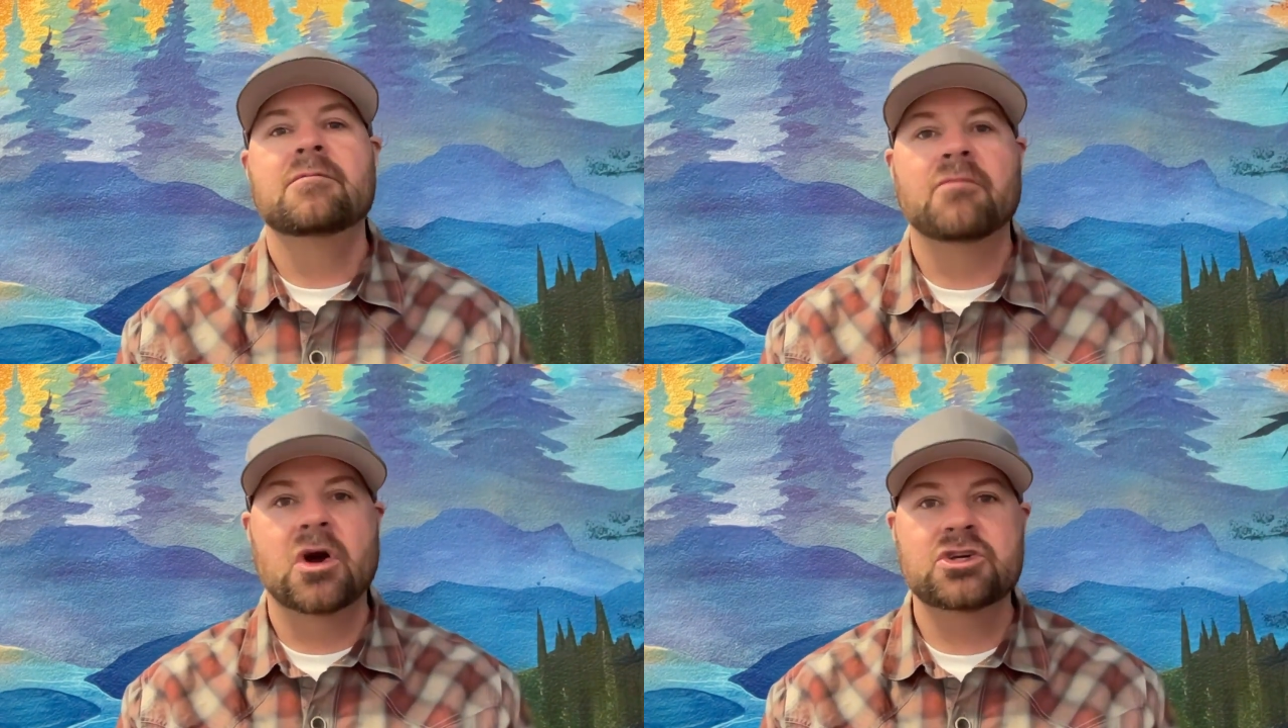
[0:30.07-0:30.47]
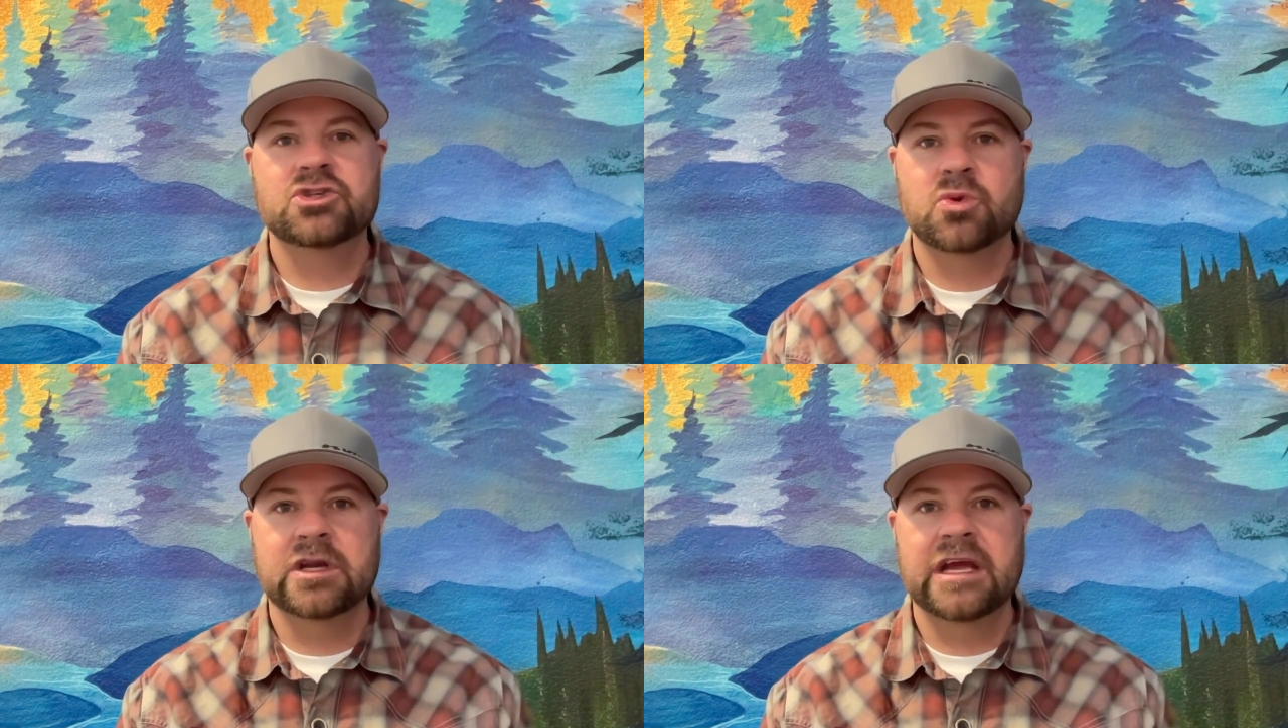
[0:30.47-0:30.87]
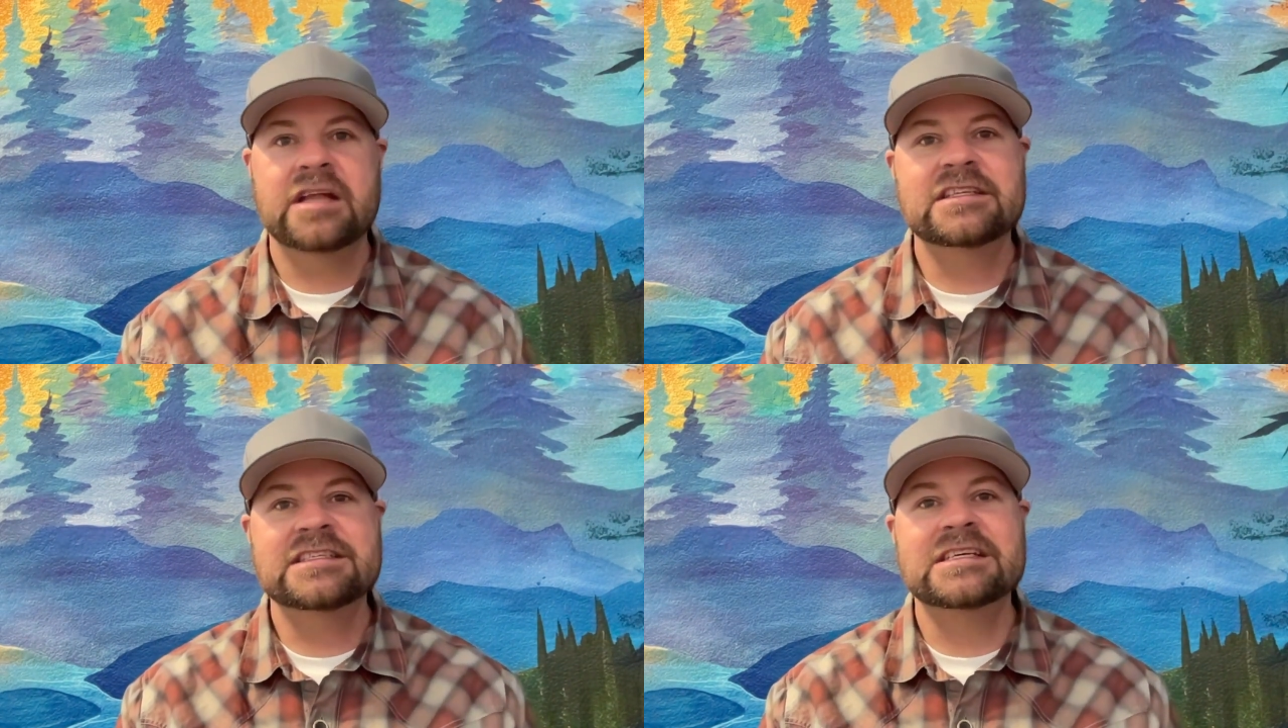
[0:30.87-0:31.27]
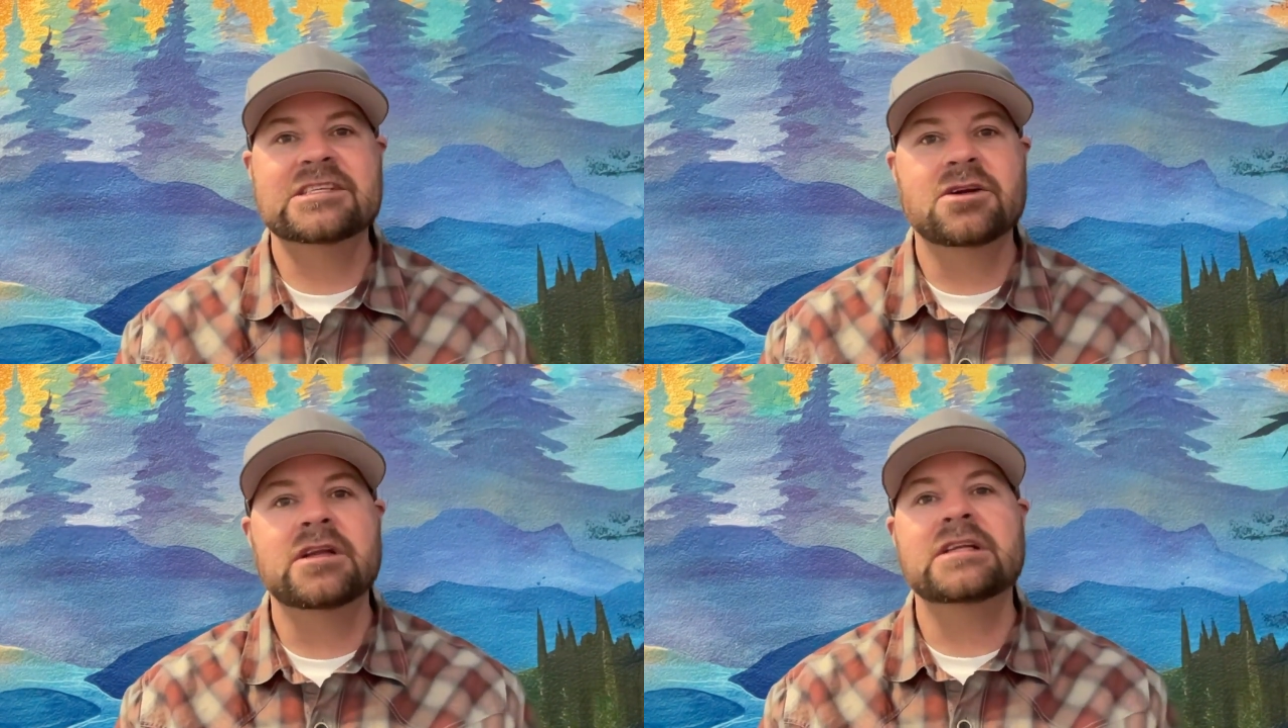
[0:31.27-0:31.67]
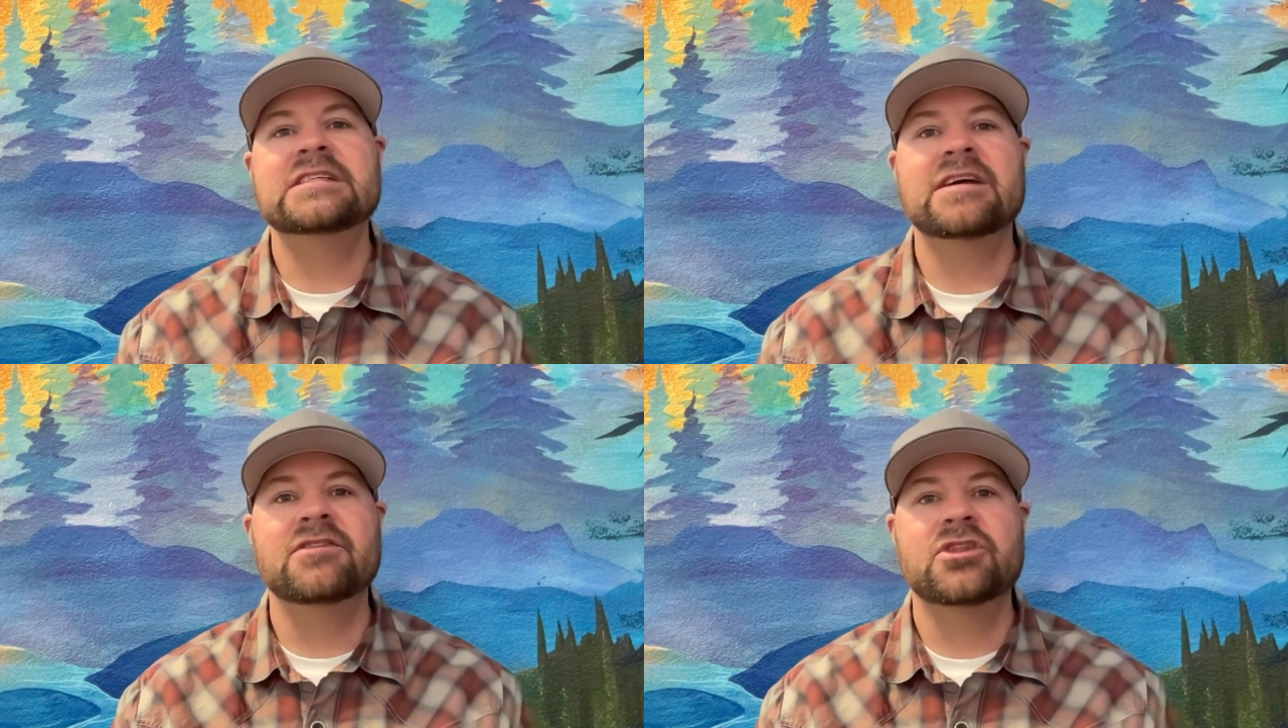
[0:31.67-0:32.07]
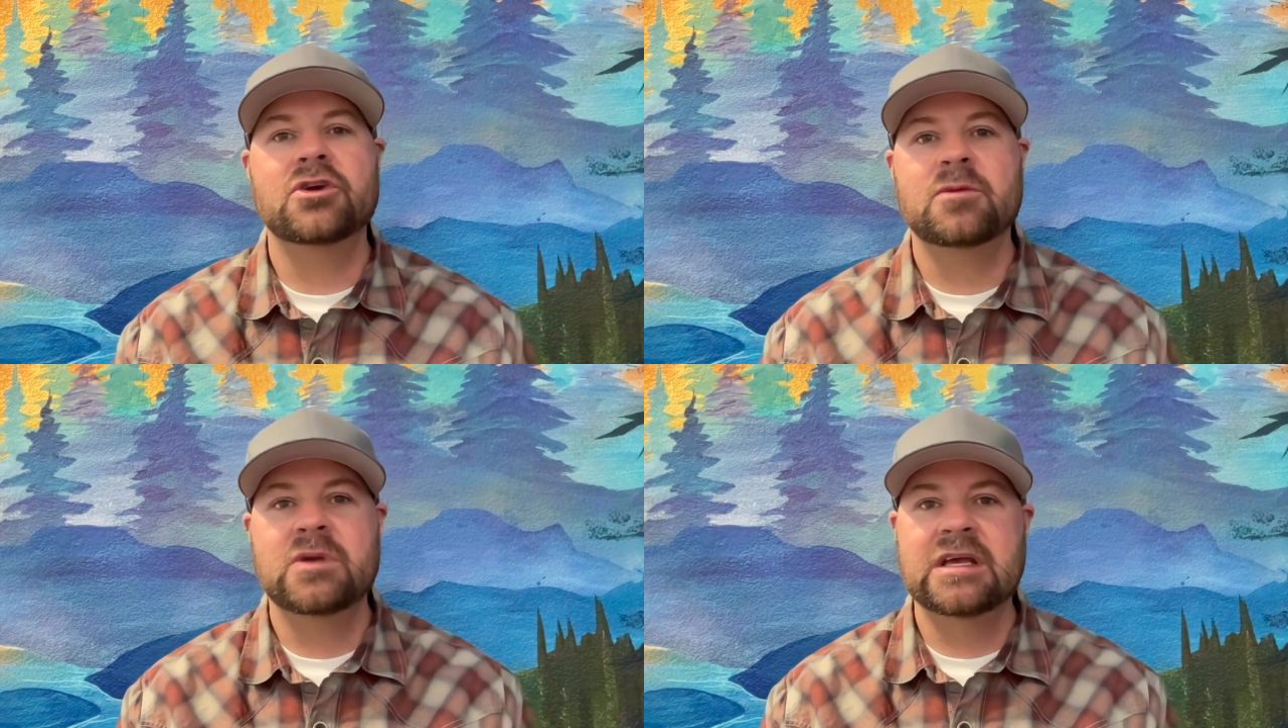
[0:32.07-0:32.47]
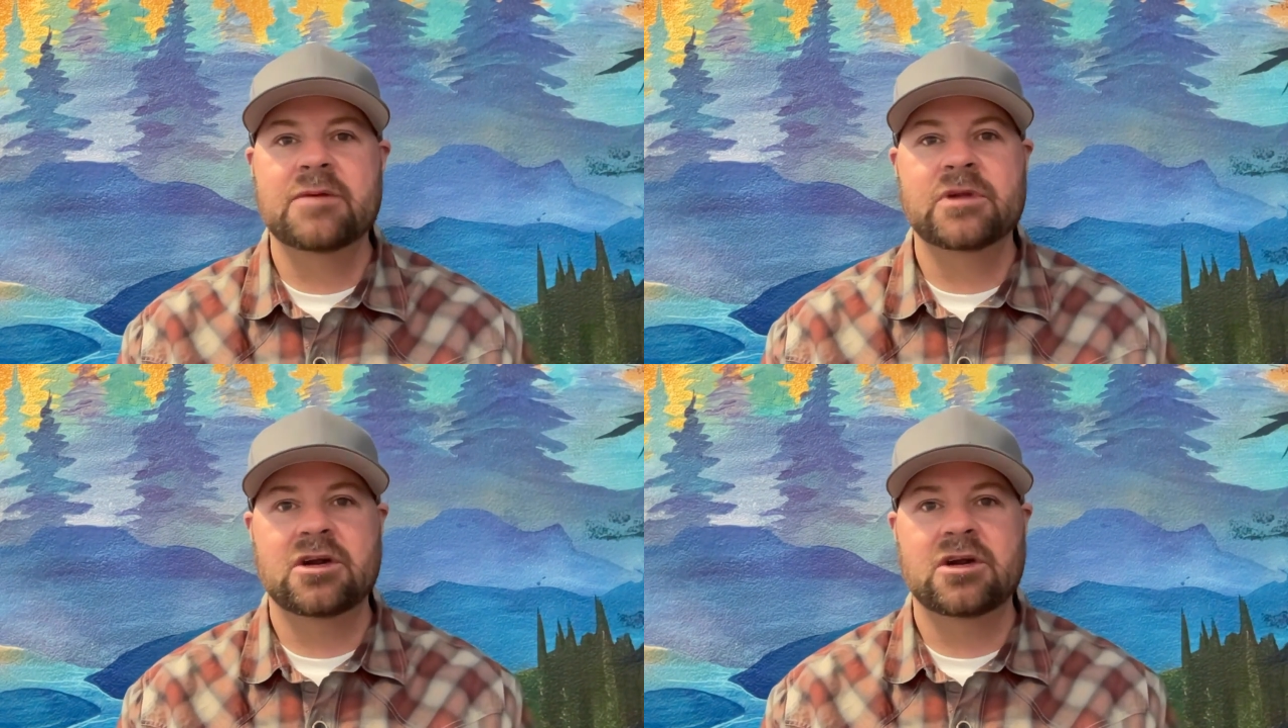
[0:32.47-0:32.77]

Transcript: March 28th, 6:30 to 7:30 p.m.